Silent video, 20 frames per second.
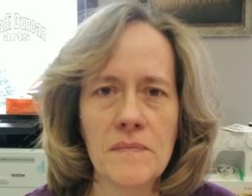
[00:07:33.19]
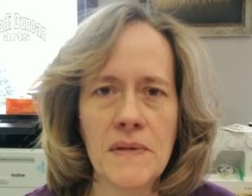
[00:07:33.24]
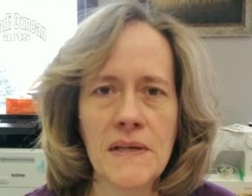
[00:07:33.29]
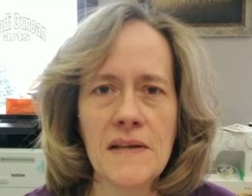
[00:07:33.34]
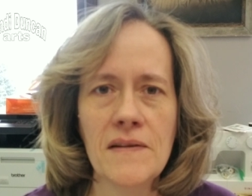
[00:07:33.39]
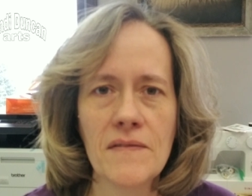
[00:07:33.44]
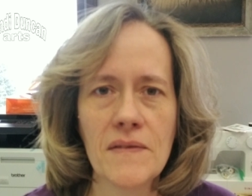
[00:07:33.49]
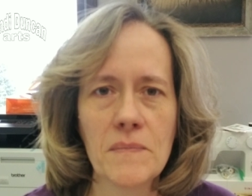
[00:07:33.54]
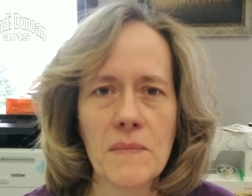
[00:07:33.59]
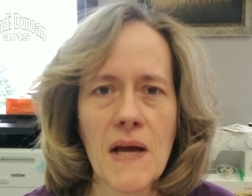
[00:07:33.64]

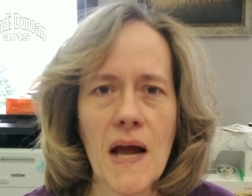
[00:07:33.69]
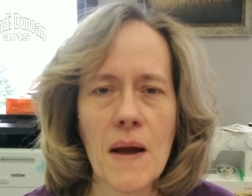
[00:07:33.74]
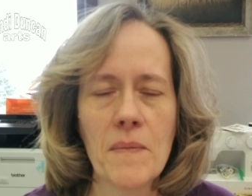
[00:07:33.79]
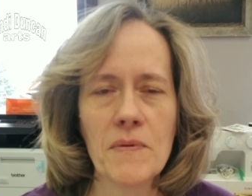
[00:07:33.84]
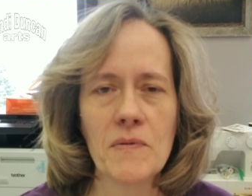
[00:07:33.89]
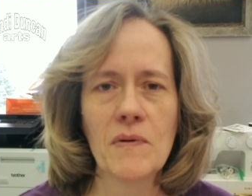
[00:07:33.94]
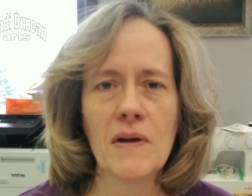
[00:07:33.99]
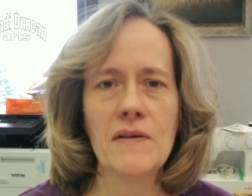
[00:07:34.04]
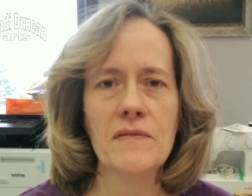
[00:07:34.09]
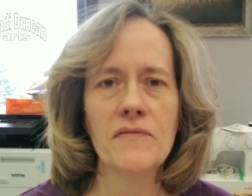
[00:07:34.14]
many of them
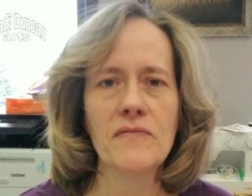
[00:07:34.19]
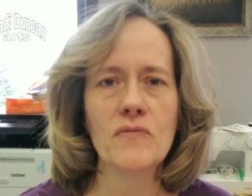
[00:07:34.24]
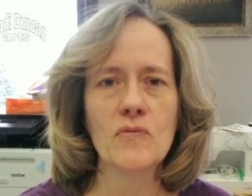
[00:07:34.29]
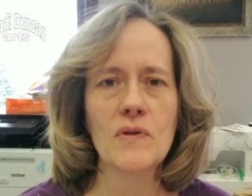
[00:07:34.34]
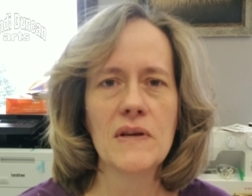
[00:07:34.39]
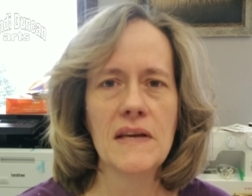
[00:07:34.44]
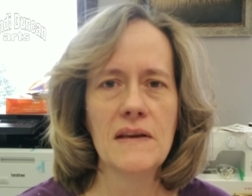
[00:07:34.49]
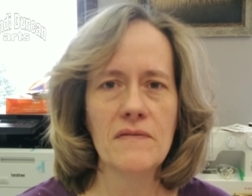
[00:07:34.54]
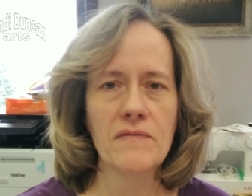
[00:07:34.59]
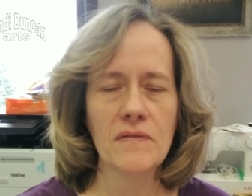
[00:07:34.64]
copyright
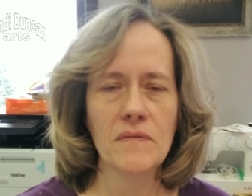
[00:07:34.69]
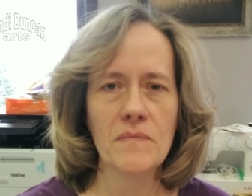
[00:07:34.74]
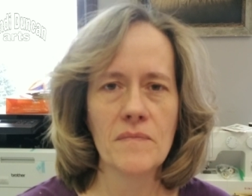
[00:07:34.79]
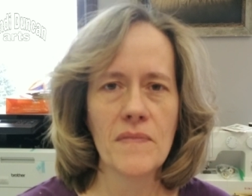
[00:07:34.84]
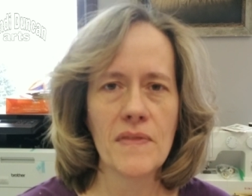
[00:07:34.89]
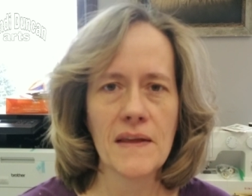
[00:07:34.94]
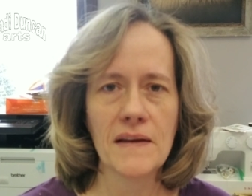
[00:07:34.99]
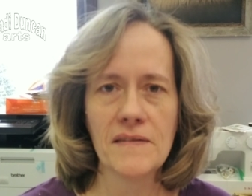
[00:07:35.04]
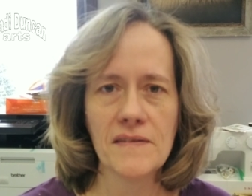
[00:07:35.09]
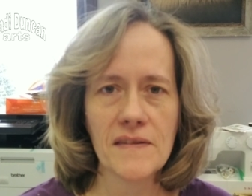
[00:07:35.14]
free
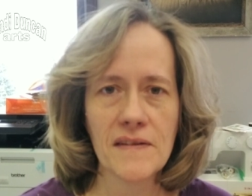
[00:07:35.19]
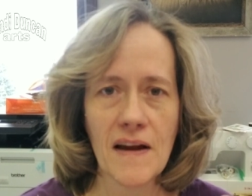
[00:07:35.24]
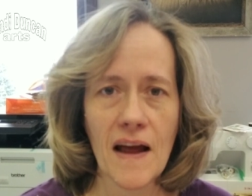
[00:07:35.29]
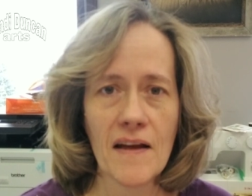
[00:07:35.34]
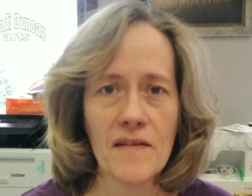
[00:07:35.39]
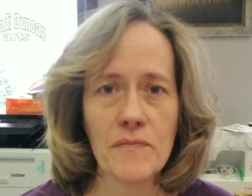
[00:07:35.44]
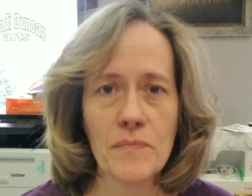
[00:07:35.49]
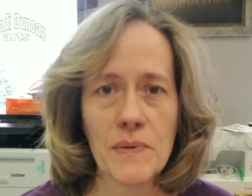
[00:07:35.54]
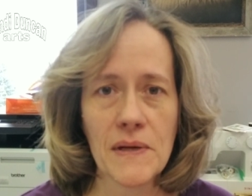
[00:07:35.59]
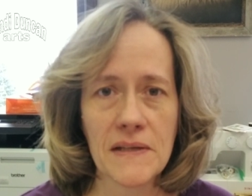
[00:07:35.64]
from things that
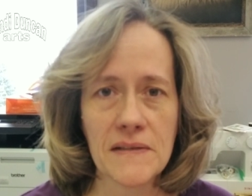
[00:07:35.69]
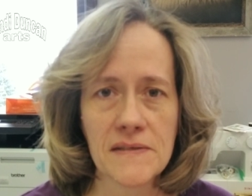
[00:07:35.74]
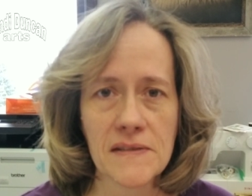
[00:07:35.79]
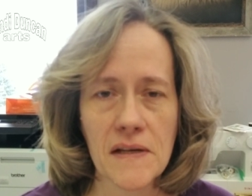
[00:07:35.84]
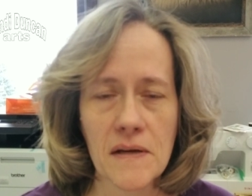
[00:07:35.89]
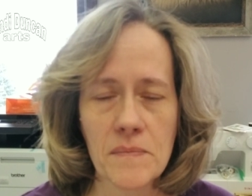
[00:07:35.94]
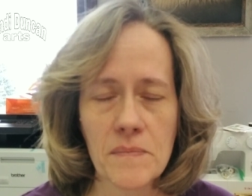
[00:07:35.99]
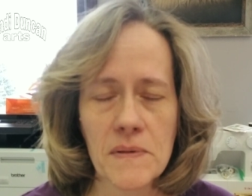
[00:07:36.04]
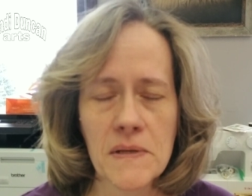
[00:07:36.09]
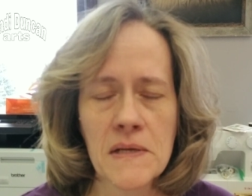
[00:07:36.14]
I've picked
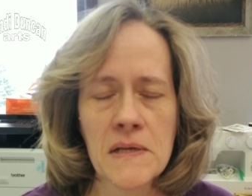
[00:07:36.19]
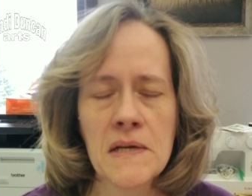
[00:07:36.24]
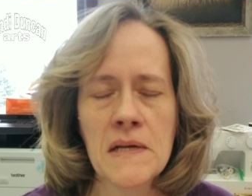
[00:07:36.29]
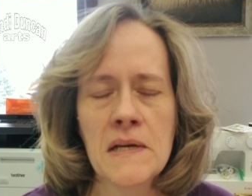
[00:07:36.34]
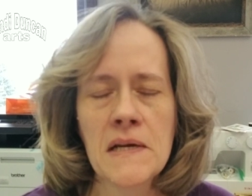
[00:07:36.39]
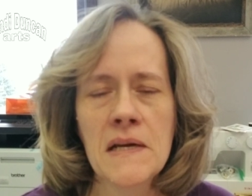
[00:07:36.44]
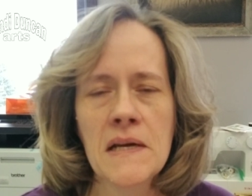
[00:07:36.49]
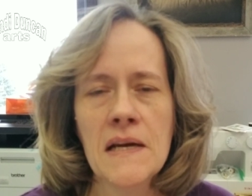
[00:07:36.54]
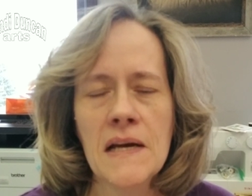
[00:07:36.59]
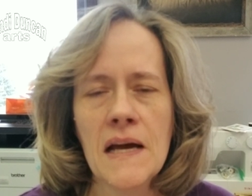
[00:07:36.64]
up
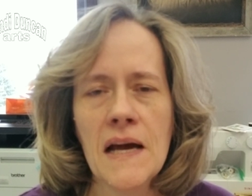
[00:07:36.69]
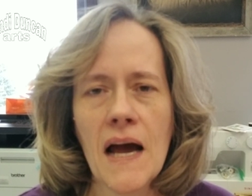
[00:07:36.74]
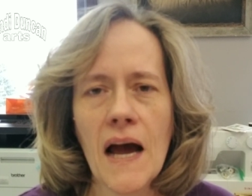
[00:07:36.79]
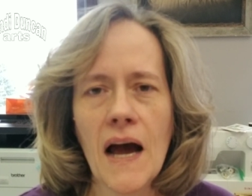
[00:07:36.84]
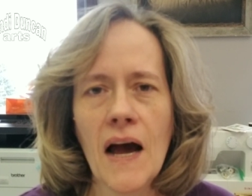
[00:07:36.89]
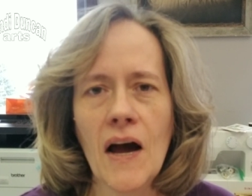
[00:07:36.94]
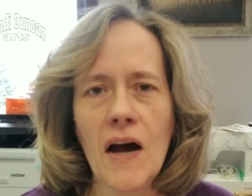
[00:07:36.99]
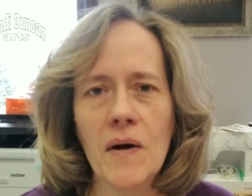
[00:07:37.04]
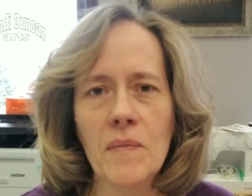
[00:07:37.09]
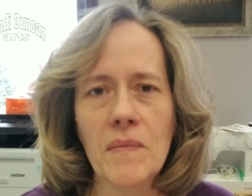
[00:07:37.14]

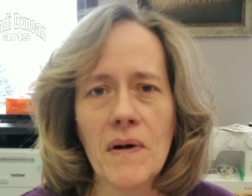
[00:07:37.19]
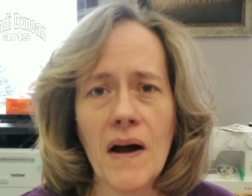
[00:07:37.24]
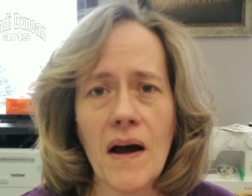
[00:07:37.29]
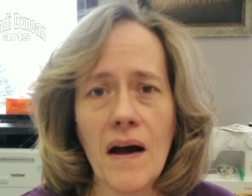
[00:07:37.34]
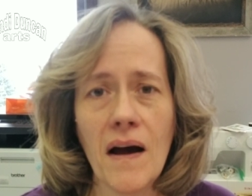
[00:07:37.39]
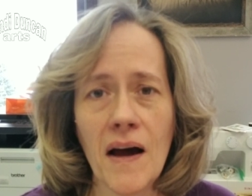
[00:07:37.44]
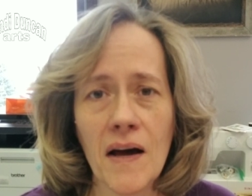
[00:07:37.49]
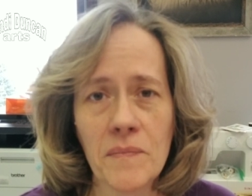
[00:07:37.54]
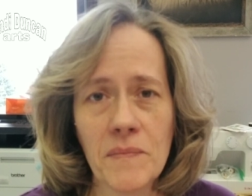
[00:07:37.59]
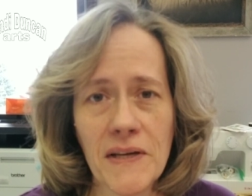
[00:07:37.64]
um,
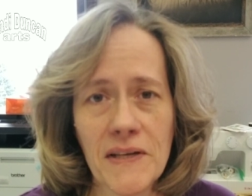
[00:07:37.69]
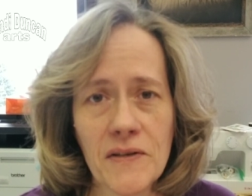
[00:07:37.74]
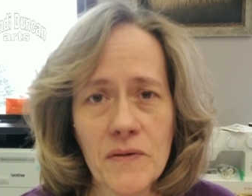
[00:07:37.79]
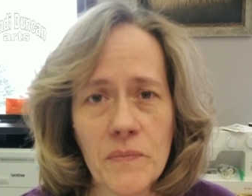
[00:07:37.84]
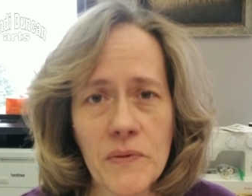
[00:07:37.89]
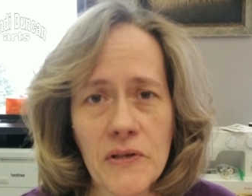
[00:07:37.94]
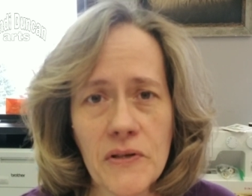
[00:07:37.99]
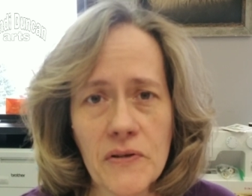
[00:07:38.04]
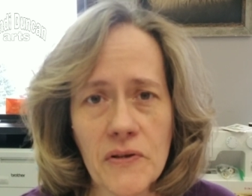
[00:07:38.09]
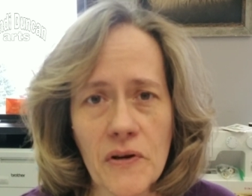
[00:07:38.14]
on my
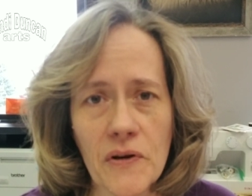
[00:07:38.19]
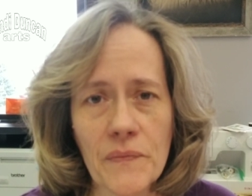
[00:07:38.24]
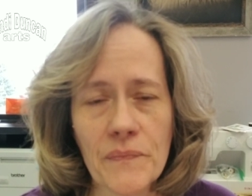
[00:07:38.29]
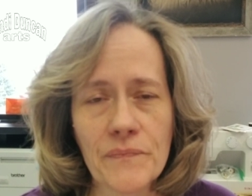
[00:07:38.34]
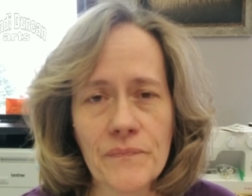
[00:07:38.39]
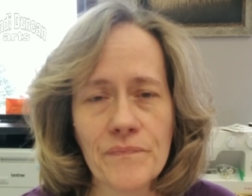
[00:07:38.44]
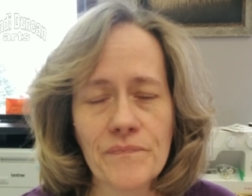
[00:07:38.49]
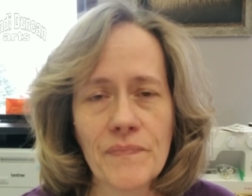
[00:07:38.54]
computer.